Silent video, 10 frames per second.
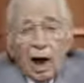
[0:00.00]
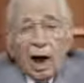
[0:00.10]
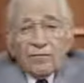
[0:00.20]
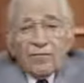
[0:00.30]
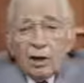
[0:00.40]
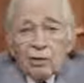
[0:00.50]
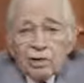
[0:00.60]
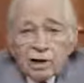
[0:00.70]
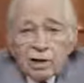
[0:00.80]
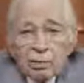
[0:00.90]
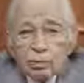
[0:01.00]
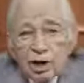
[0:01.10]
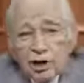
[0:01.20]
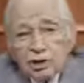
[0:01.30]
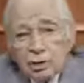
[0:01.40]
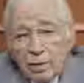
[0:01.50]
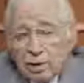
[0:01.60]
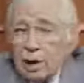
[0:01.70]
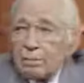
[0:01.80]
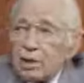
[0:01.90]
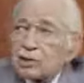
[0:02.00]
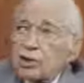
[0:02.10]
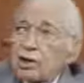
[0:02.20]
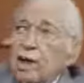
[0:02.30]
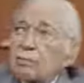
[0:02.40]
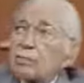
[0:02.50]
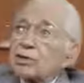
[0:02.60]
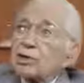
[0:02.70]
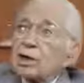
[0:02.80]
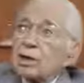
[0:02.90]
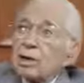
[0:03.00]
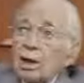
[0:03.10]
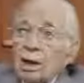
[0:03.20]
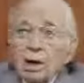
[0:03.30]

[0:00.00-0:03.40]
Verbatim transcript: I found in the New Testament, let me see, that was in,